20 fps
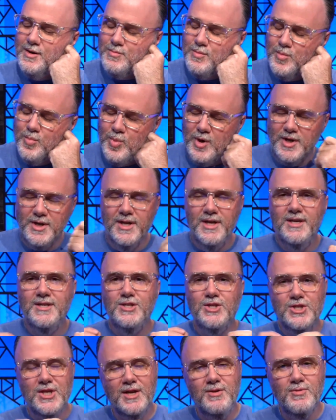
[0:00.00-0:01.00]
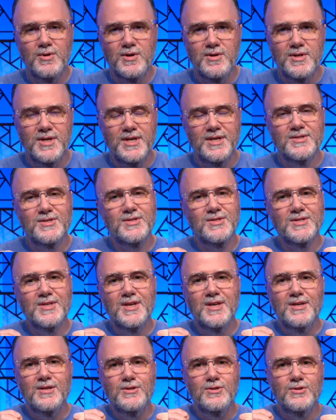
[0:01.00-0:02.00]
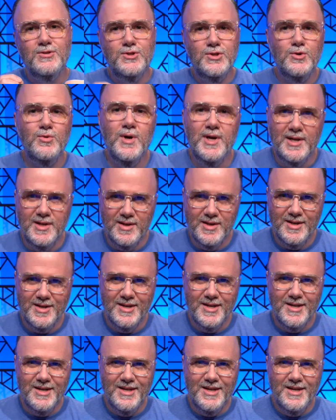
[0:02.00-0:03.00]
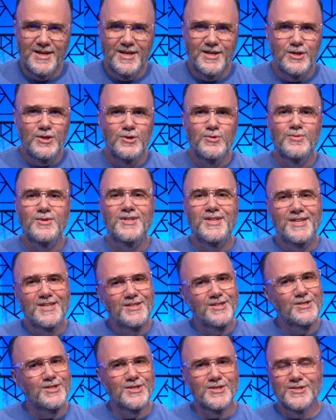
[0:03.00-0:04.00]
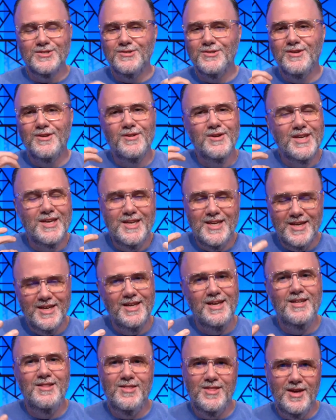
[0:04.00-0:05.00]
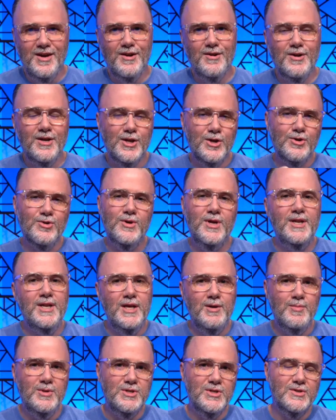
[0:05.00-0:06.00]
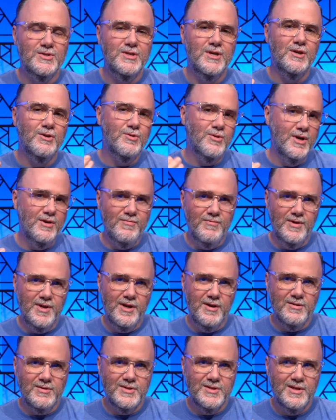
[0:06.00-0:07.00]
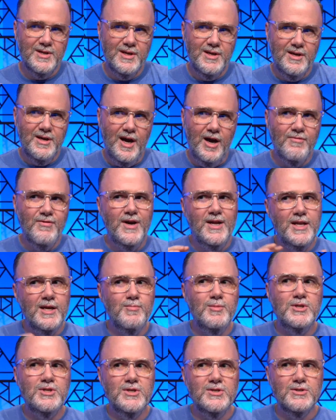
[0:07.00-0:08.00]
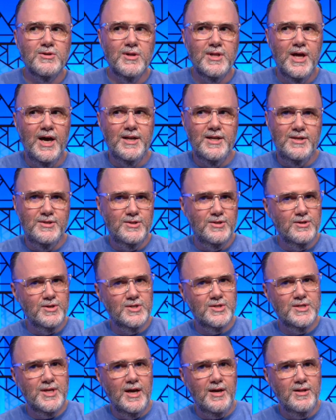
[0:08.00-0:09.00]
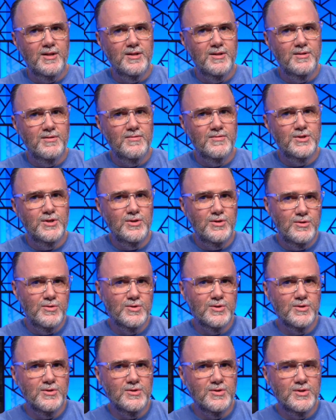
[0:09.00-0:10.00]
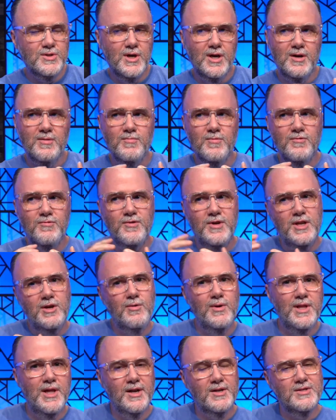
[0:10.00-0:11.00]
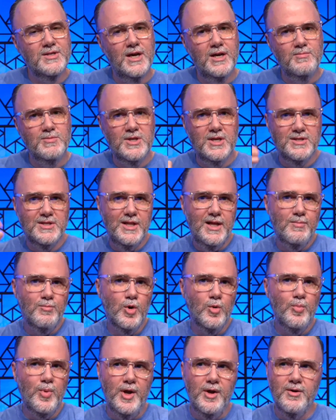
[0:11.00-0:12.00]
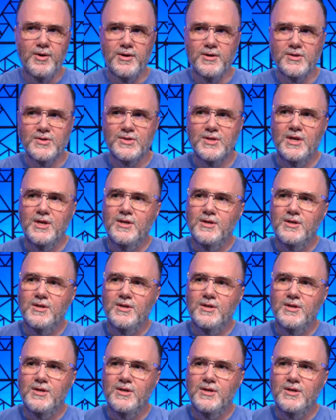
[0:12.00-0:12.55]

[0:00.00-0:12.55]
But in general, it's do it. You need to just get in there and create images and create videos. I find images are a lot easier to sell to users. Video a lot of times has a lot more barriers.